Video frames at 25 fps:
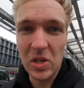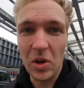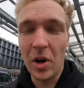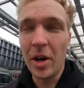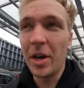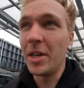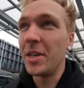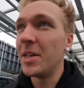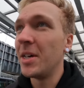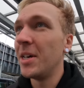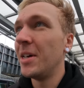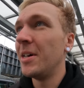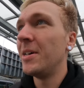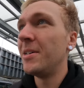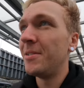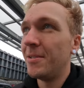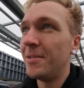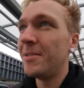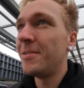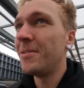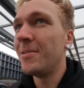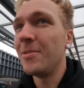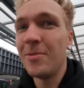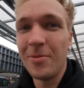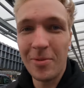side.
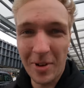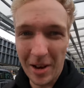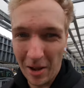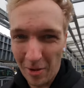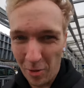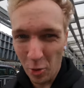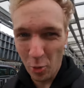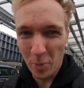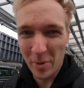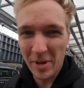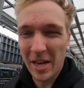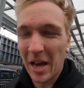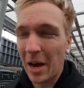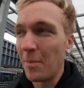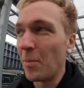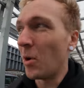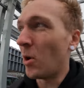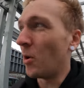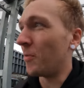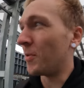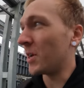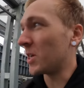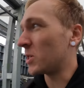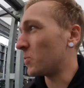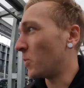Well, it'll all become
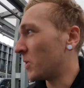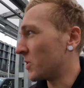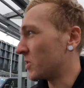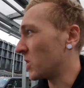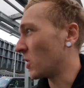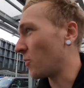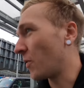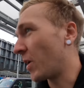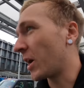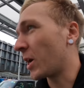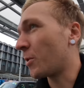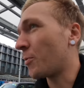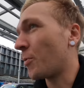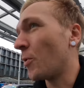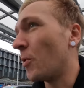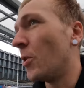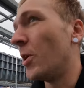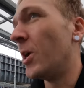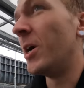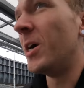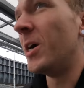obvious once I rank through